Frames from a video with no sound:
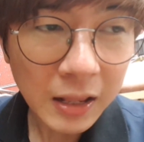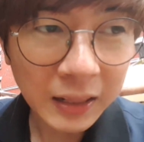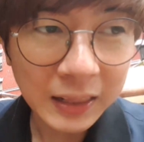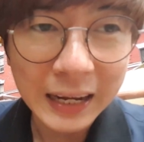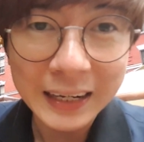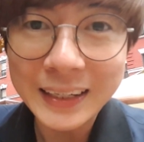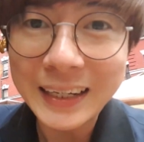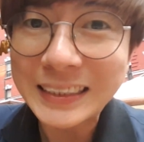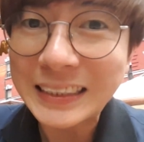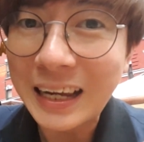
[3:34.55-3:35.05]

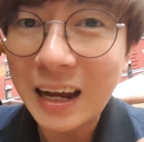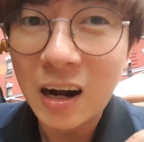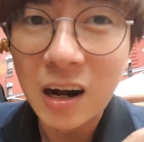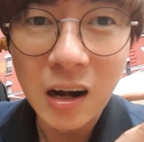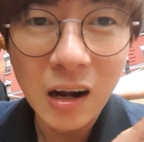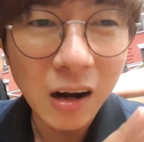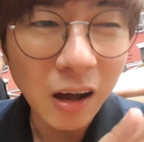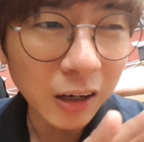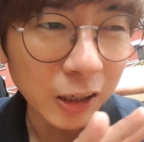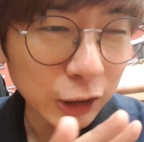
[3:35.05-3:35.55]
Like, there's a
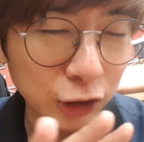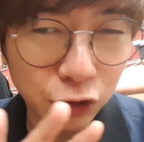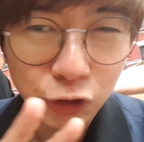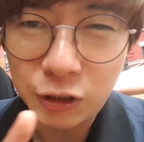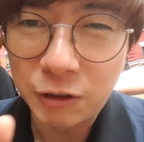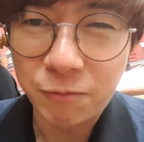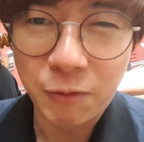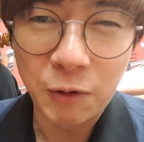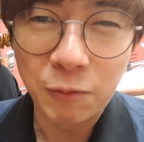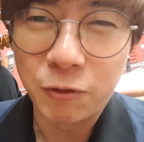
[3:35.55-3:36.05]
lot of
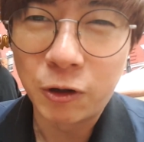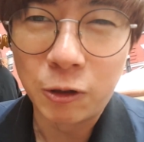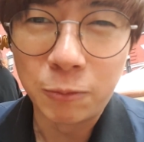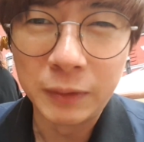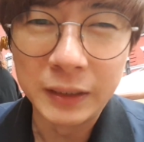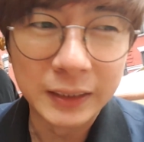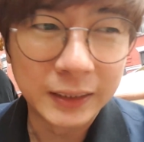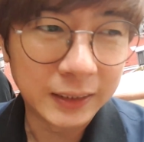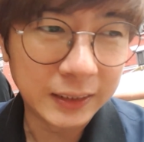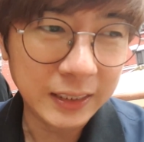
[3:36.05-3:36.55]
street
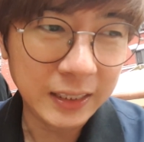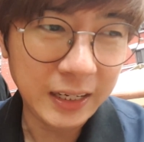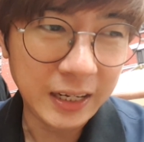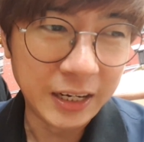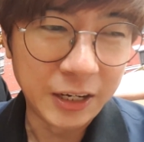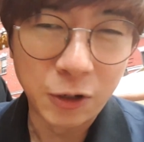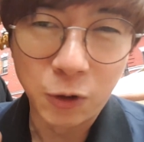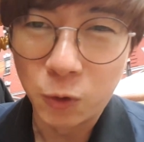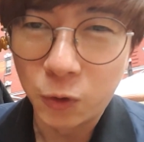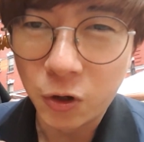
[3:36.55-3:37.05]
performance
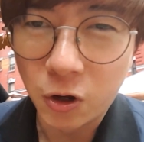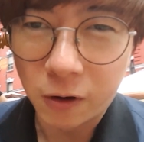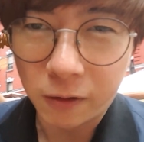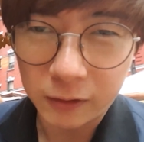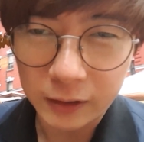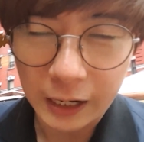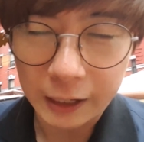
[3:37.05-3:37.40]
in New York.